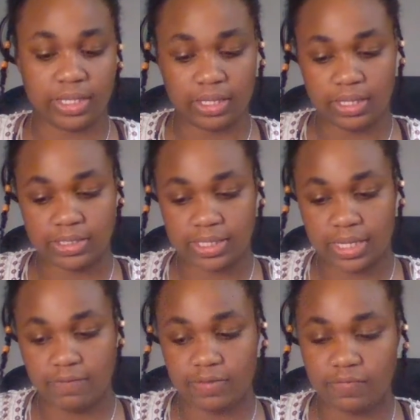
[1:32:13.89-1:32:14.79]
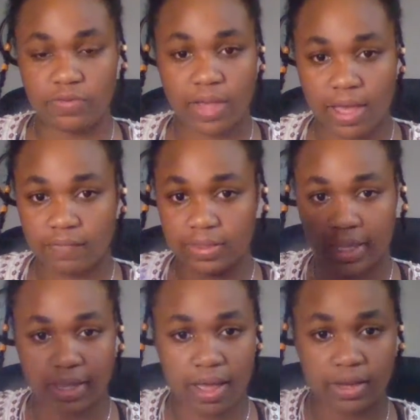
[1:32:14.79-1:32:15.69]
Like it's like even if you haven't
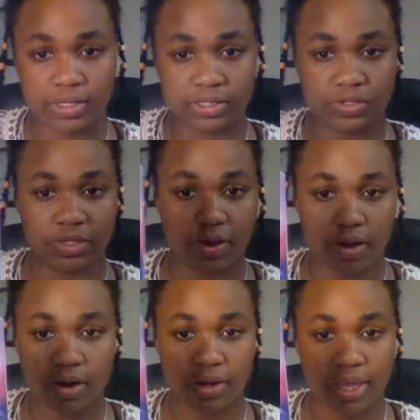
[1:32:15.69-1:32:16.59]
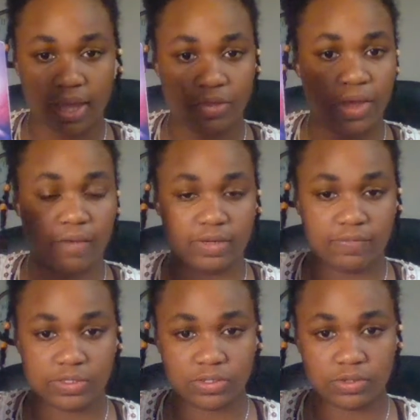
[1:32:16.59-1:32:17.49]
like gotten into the car yet, you haven't
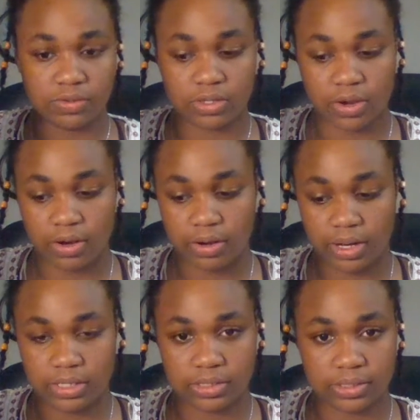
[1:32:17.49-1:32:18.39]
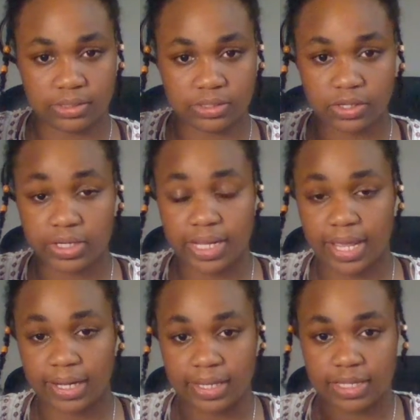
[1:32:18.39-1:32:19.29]
even turned on the car and started
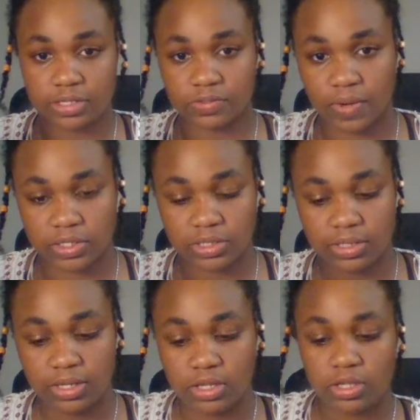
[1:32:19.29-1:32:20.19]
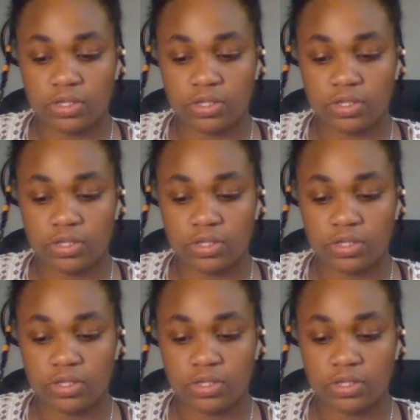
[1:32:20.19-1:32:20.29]
heading in that direction,